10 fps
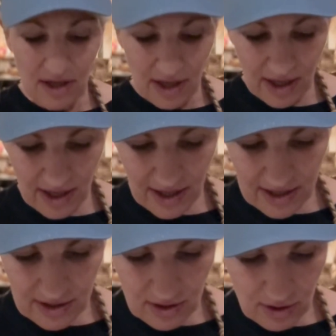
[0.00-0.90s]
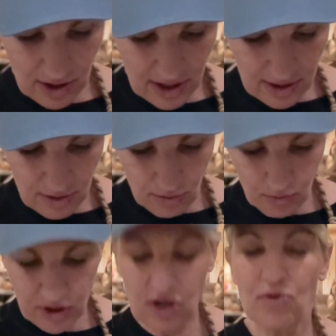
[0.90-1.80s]
And
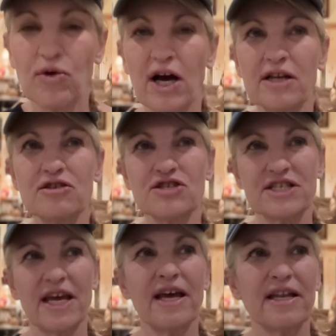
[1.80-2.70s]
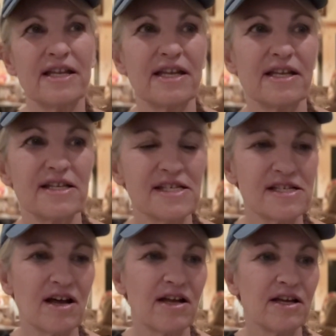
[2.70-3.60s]
when you understand that this is
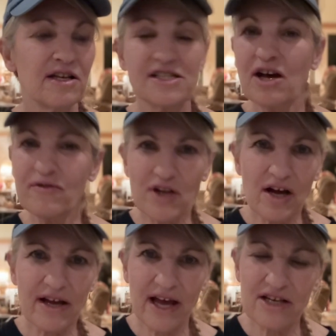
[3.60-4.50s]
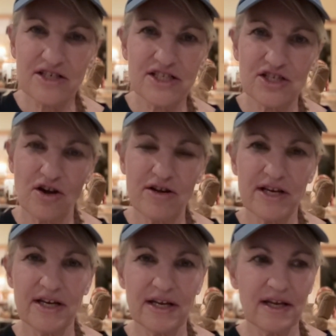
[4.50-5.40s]
not, self-talk actually
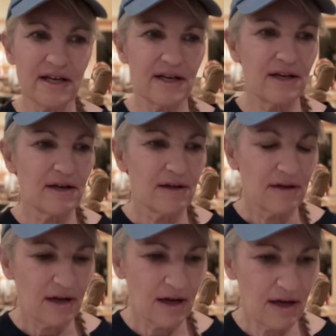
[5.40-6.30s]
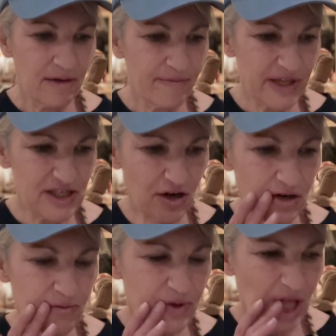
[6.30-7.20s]
started in, it
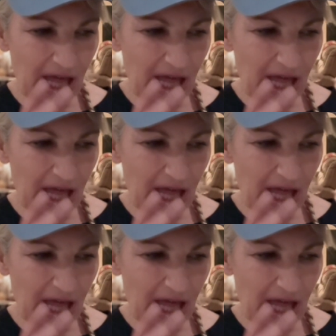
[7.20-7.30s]
started with